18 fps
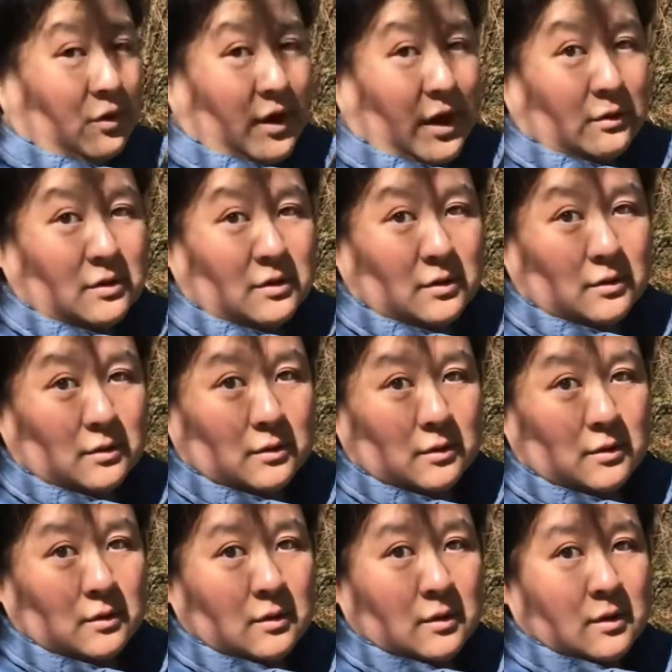gout.
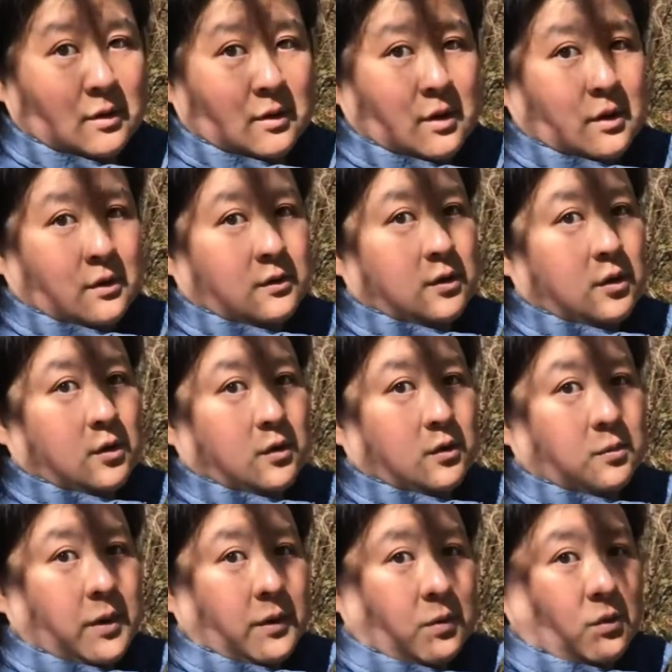
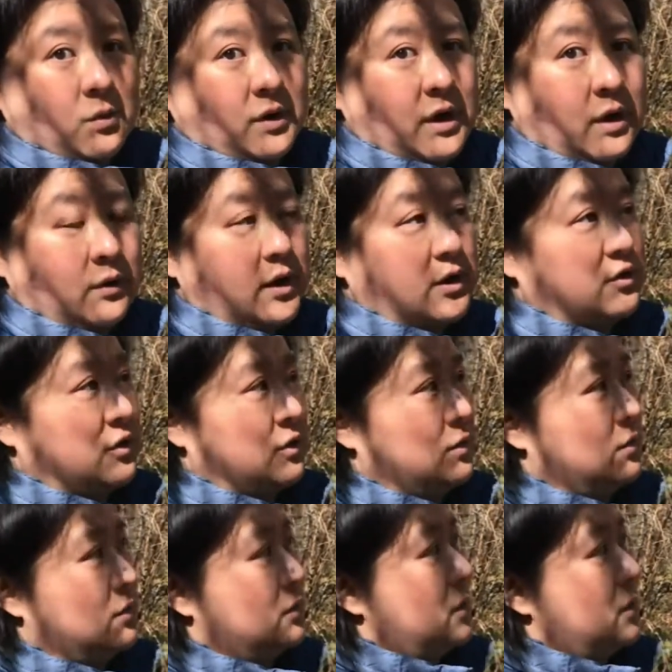So people with gout issues.